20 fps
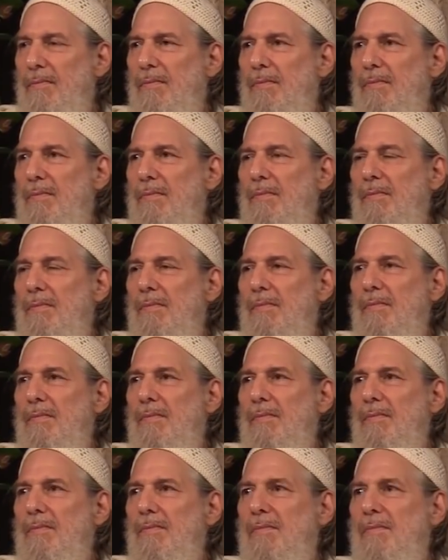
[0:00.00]

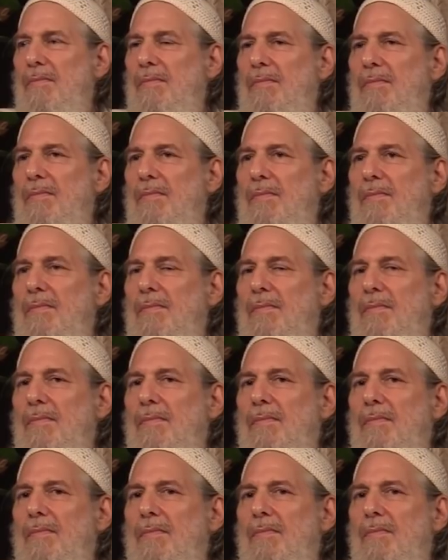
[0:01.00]

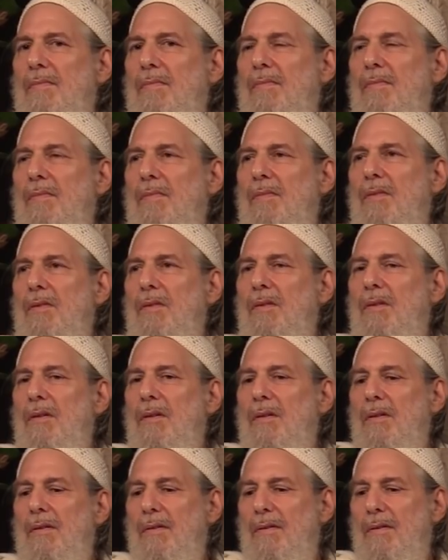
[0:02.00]

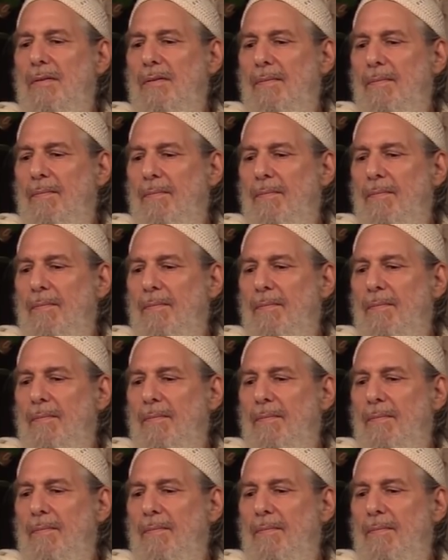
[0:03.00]
(silence)